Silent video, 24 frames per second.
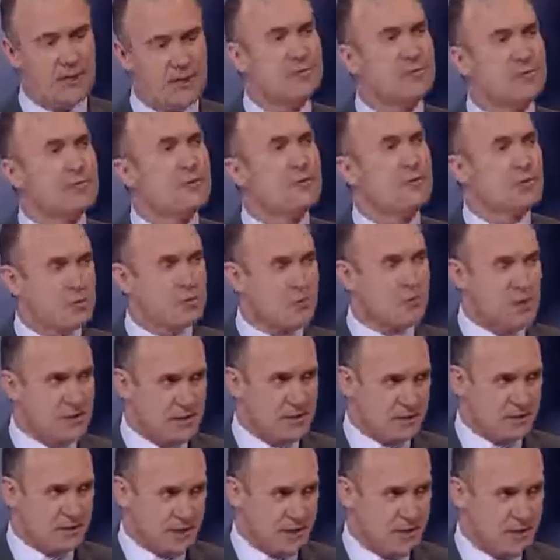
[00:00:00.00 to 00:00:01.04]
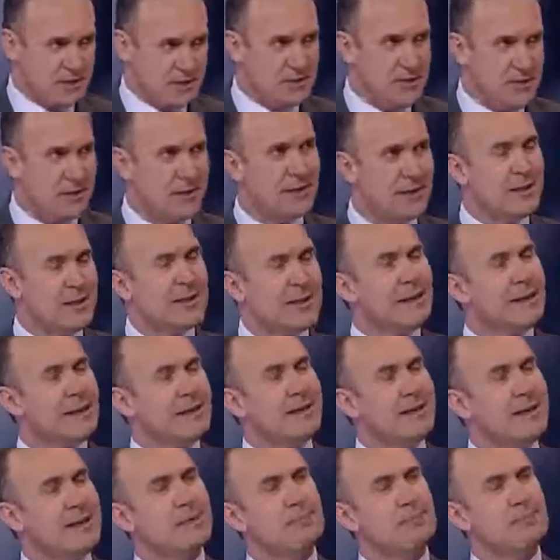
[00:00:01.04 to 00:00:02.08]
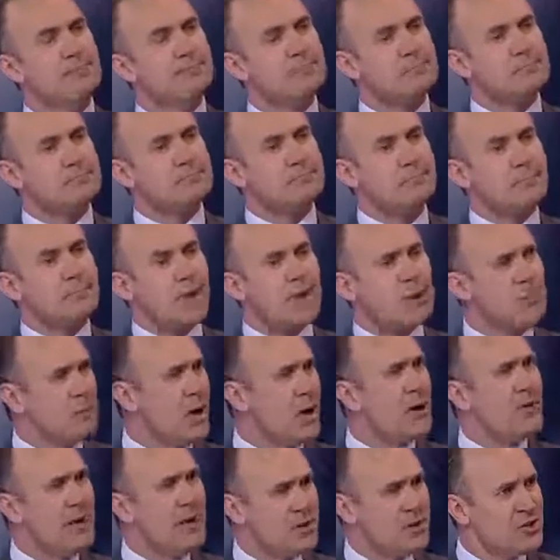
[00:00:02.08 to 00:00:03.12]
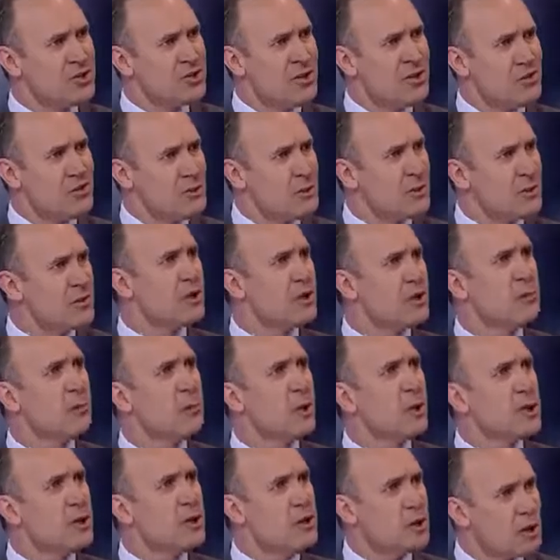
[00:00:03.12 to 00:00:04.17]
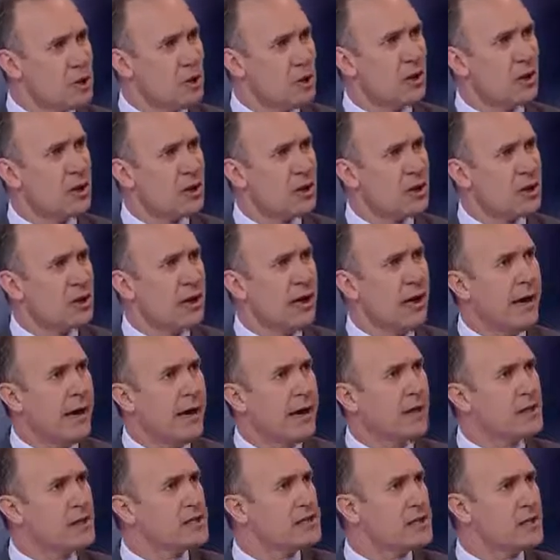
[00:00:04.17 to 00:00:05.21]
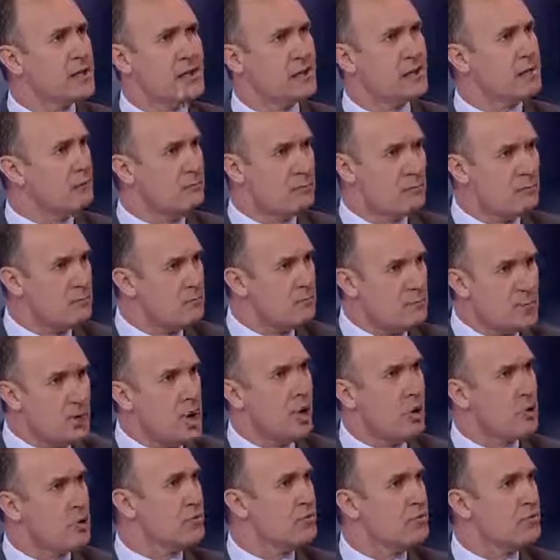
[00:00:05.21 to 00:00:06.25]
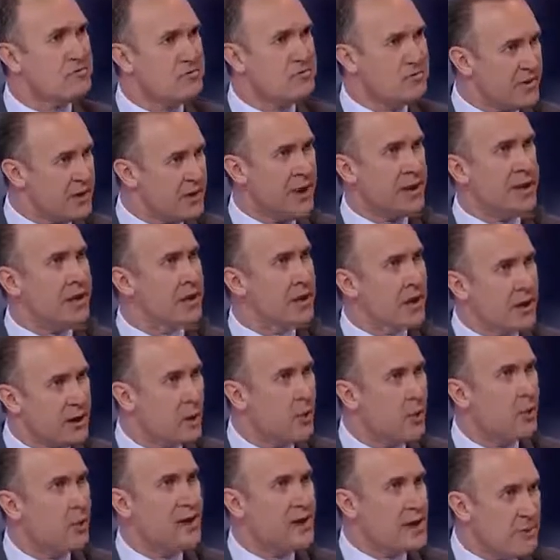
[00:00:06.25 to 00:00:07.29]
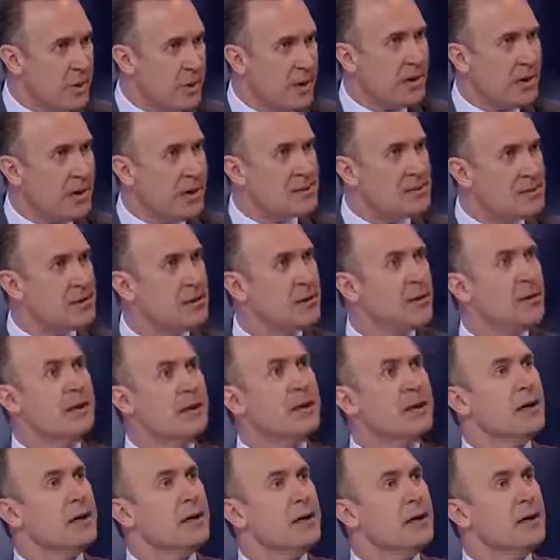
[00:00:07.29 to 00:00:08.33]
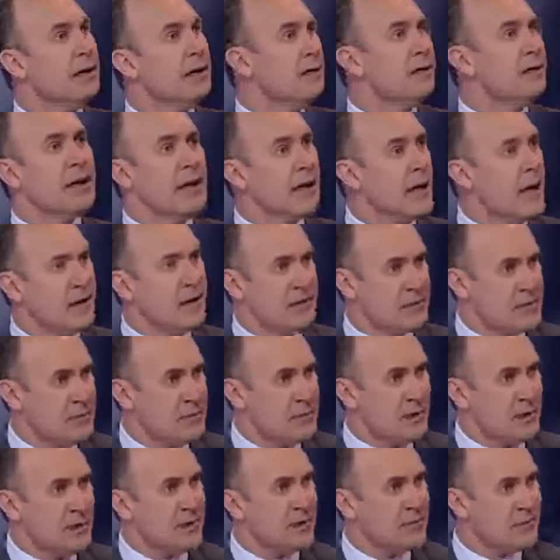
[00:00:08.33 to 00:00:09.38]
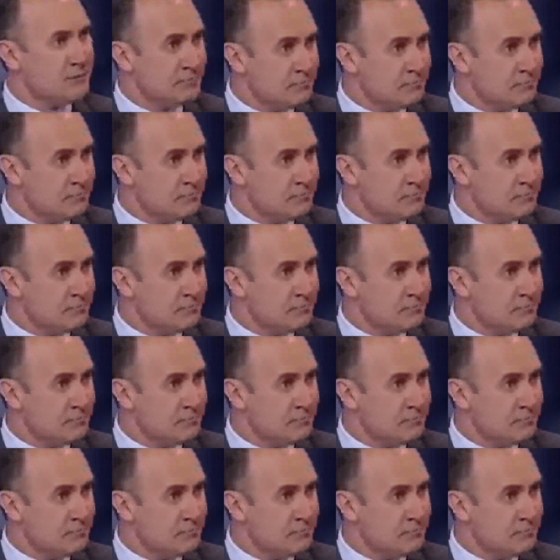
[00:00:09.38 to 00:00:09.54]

The respective clubs. Now, my reaction to that was one of complete shock, and I said, no, forget it, I don't want any part. They laughed at me.